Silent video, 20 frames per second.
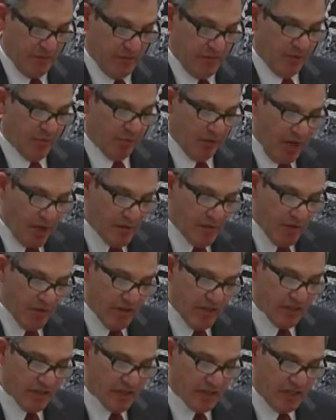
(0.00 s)
The
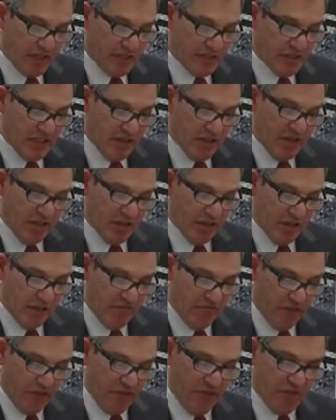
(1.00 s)
primary and secondary
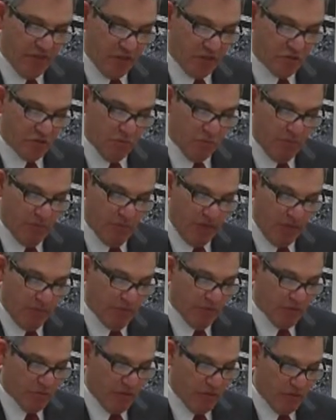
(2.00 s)
clarifier have also been
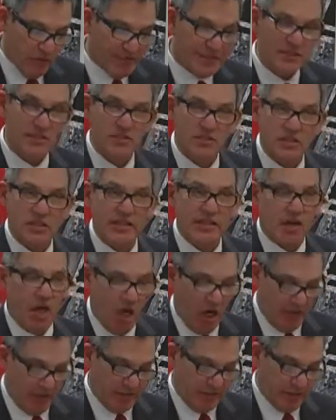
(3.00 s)
up and running since late
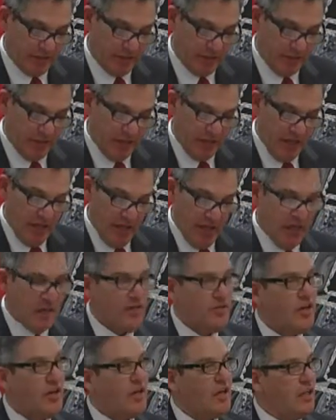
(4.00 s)
August.
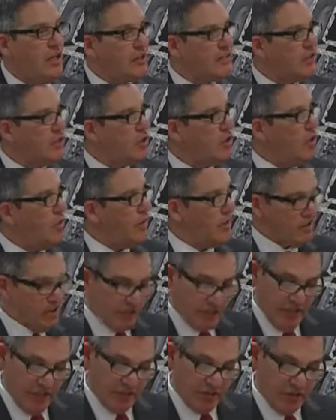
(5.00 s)
The Calexico
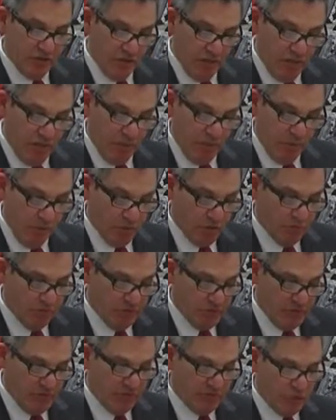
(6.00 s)
International Airport
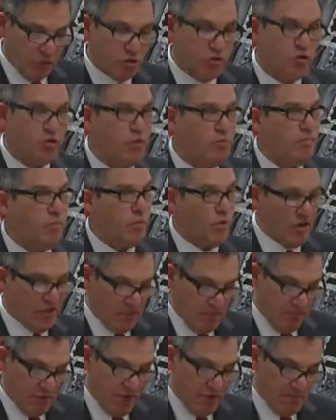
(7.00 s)
received
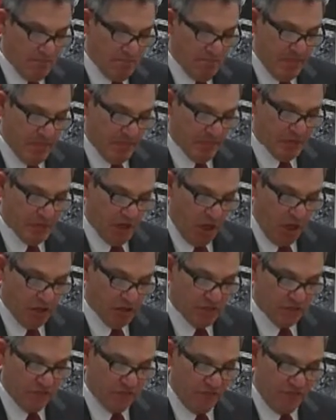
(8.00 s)
$2.3 million
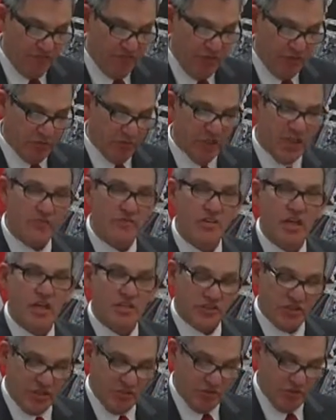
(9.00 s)
from the Federal Aviation